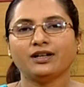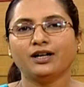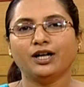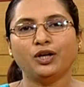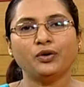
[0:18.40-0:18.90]

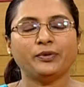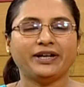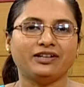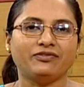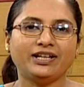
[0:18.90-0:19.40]
Hello
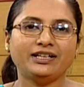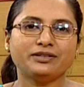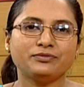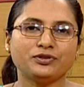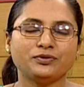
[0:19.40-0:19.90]
and welcome
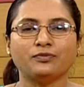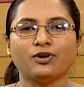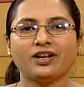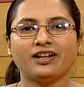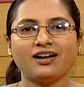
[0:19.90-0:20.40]
to
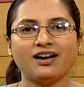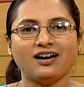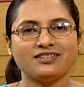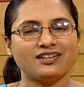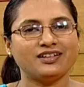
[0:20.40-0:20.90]
Maulana
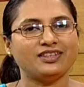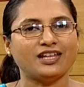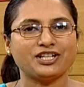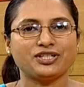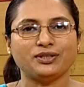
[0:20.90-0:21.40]
Azad
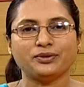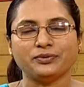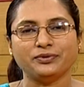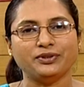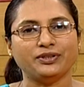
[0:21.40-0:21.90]
National
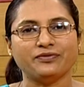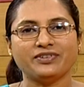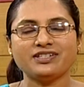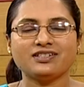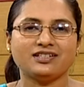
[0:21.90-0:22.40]
Urdu
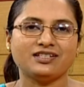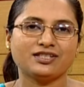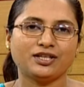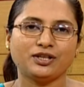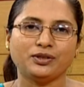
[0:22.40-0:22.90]
University's
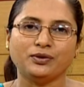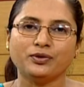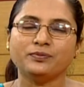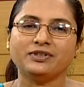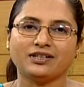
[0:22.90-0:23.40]

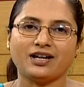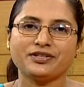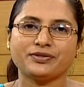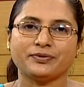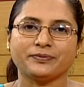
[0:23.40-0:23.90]
Global
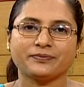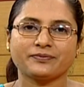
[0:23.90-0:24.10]
Classroom.